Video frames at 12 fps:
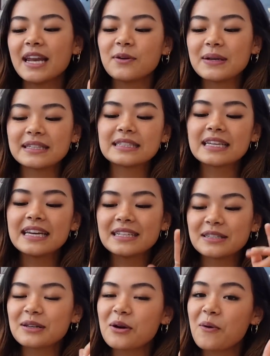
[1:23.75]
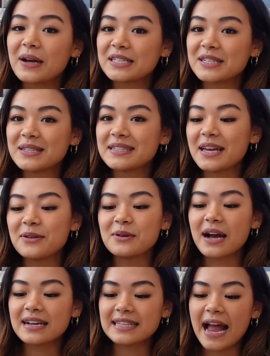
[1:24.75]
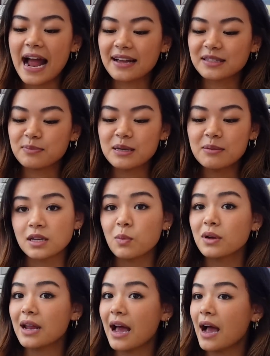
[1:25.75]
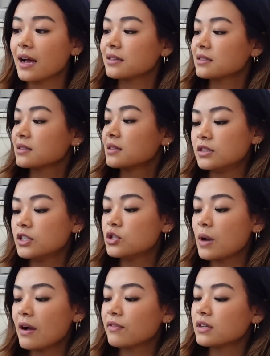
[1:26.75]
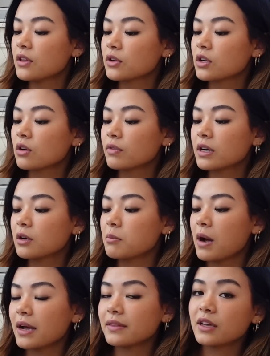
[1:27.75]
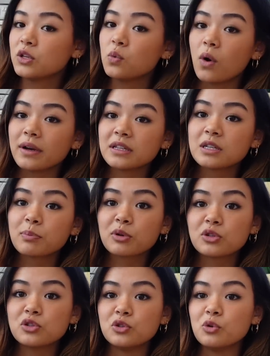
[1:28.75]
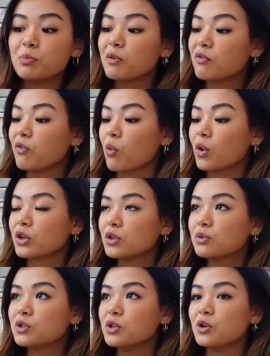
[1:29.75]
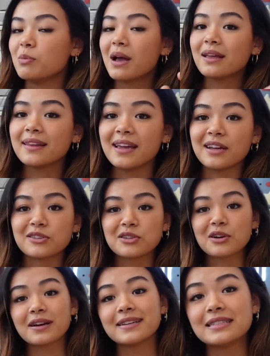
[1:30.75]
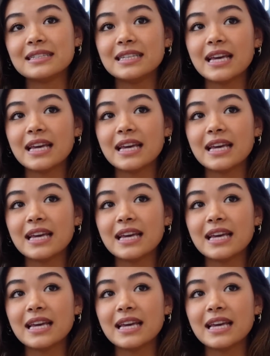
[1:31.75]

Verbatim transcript: Anyways, let's get into the questions that you guys asked me. Someone asked, did you have another career in mind that you wanted to pursue before YouTube? And the answer is